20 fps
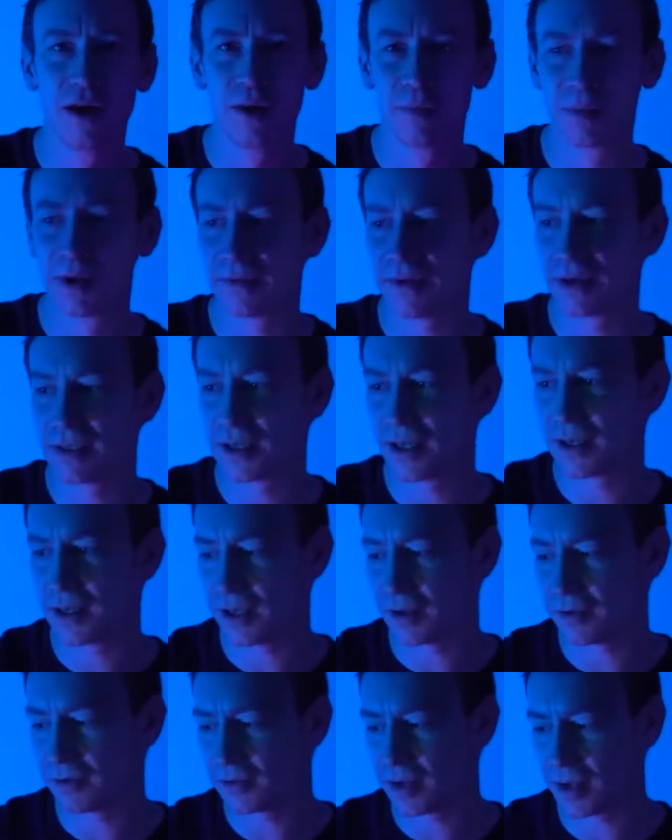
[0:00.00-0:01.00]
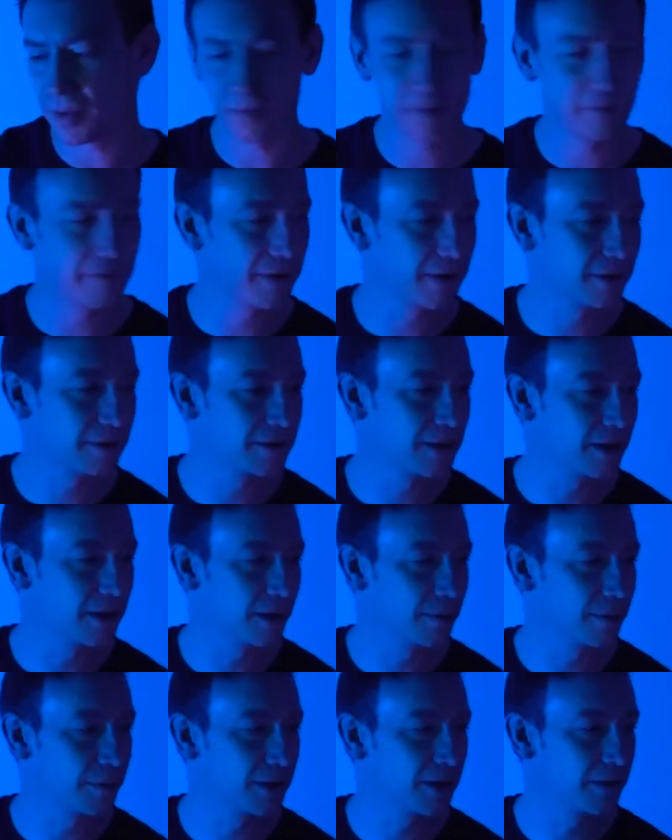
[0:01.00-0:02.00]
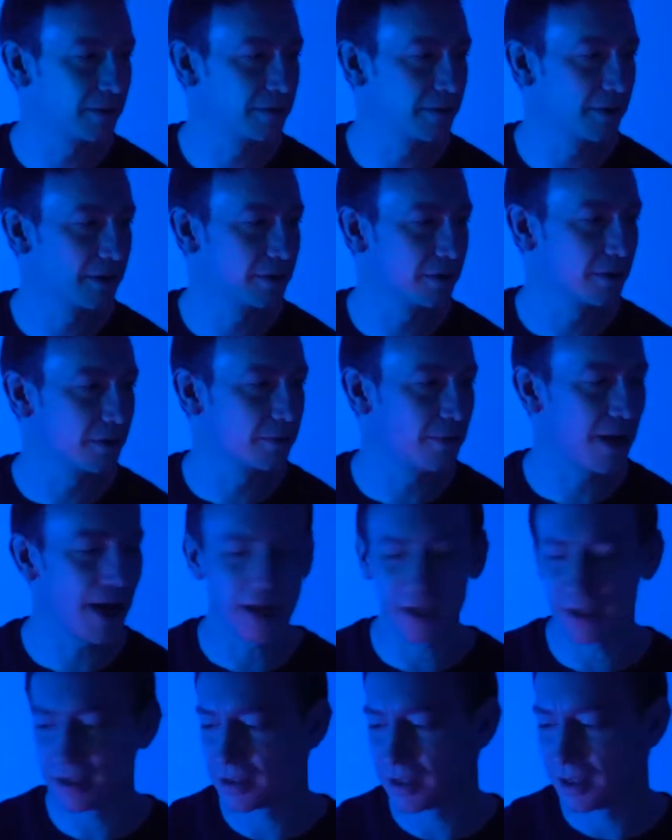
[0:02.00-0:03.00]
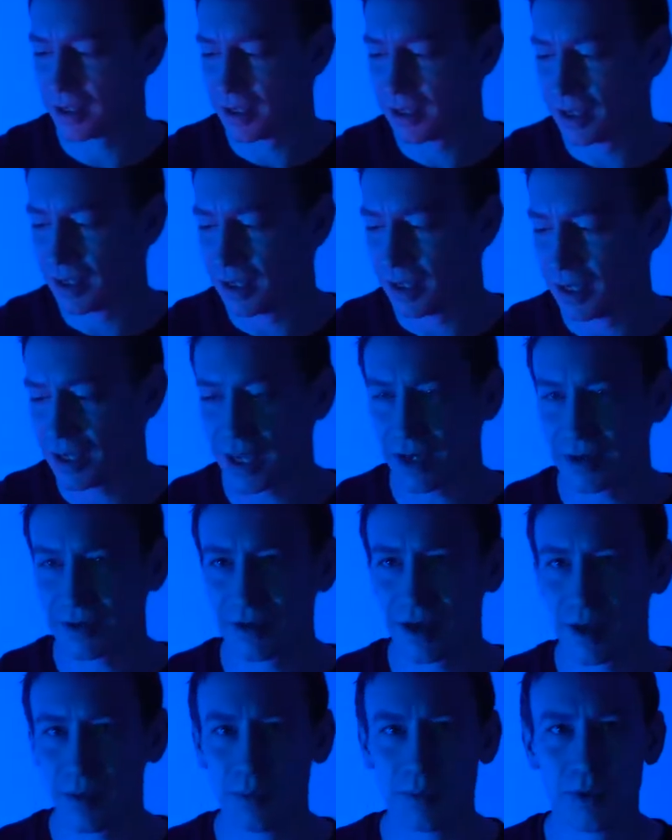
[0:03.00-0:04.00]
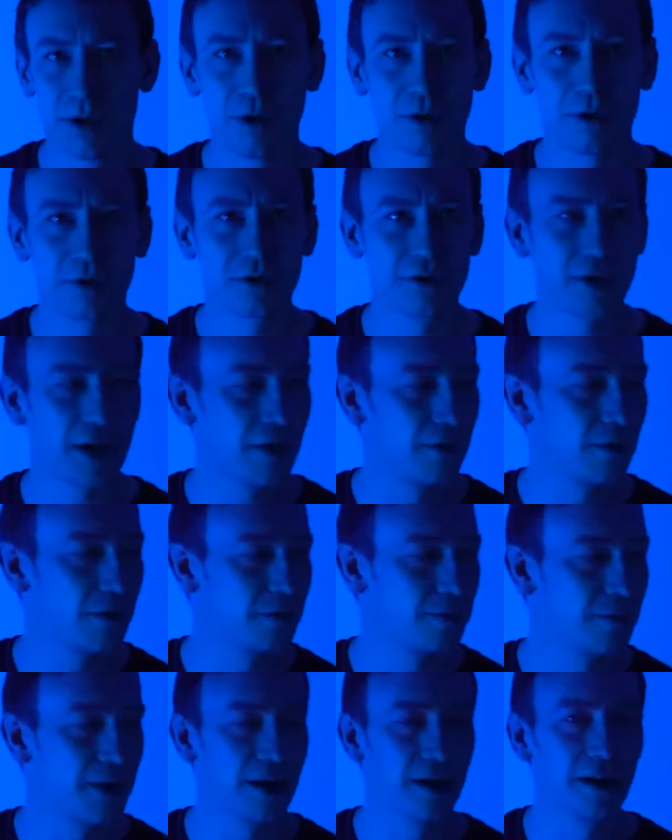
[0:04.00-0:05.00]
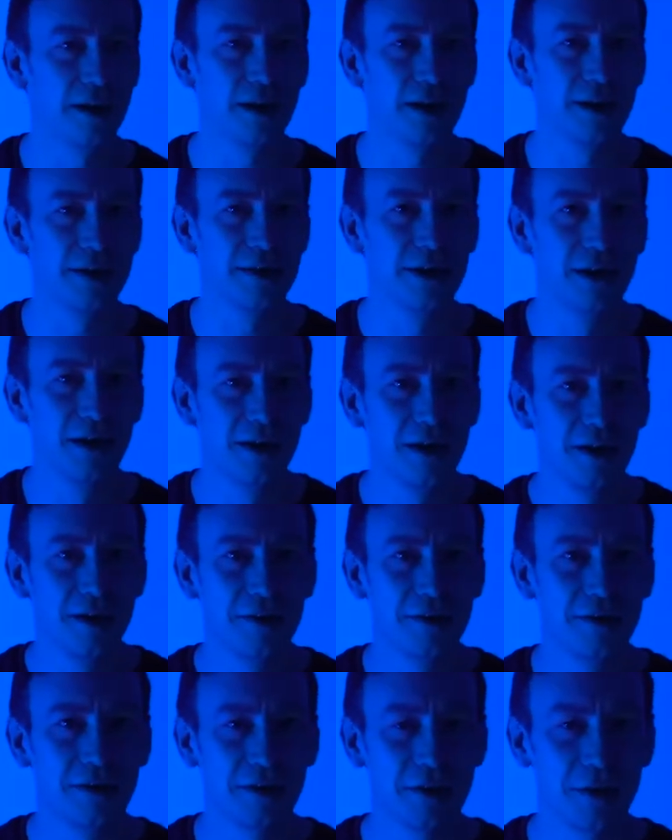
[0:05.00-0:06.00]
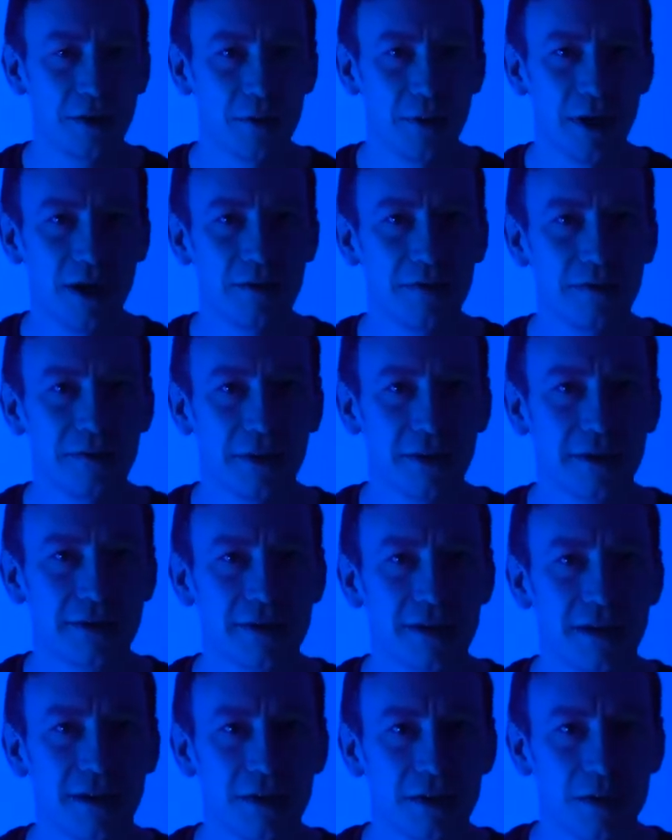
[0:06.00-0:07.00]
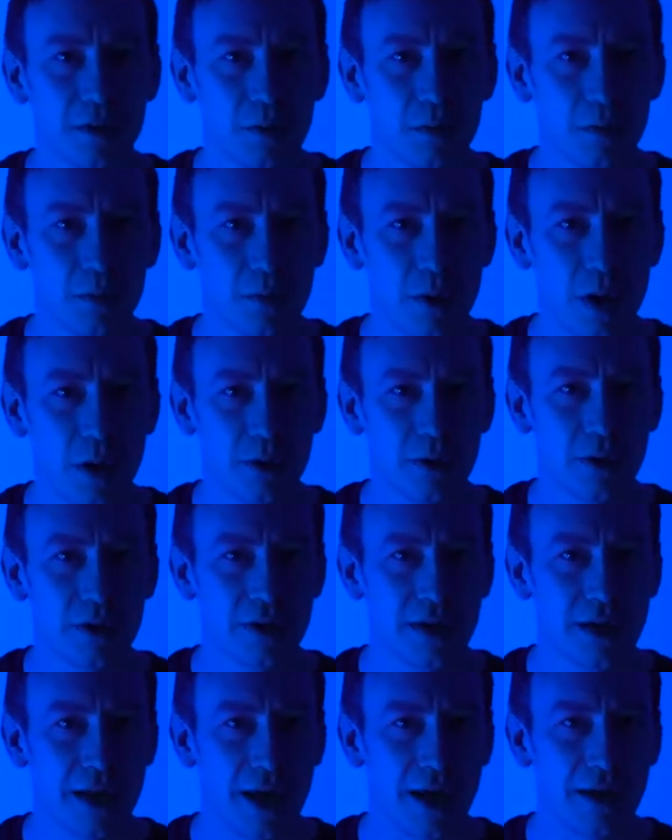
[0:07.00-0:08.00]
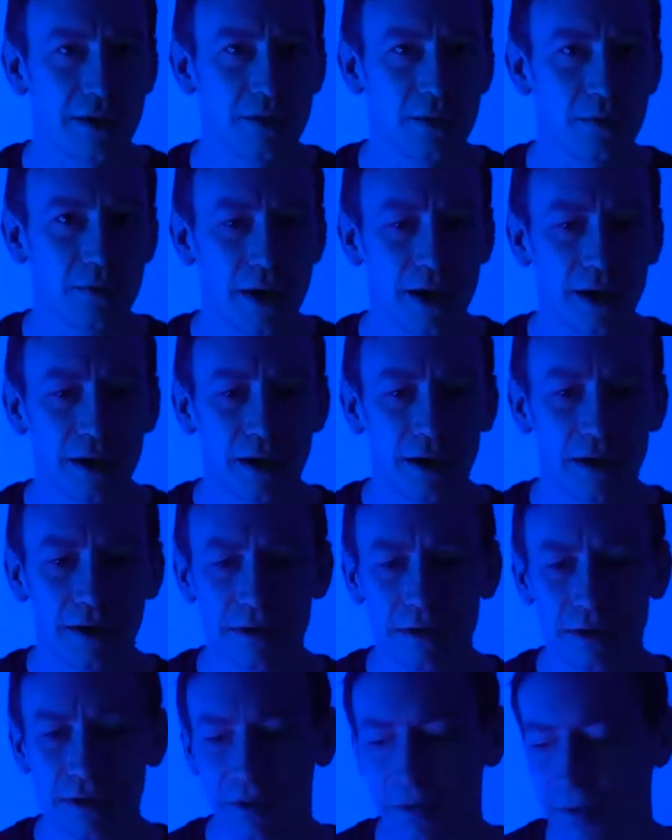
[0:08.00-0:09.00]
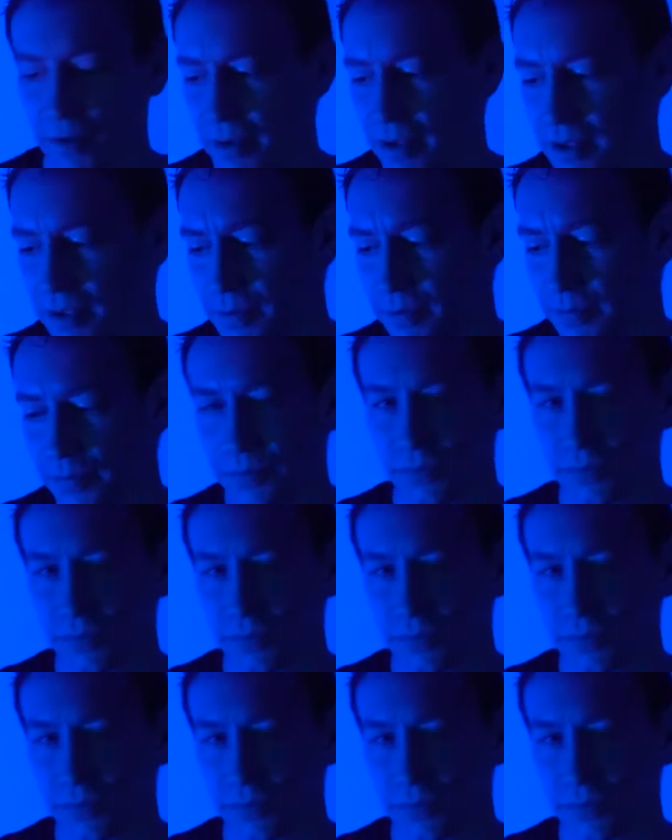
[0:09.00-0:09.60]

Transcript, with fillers: But if I take that same filter and I put it in front of the red, it actually blocks out the red light. So the green filter won't let red light through it.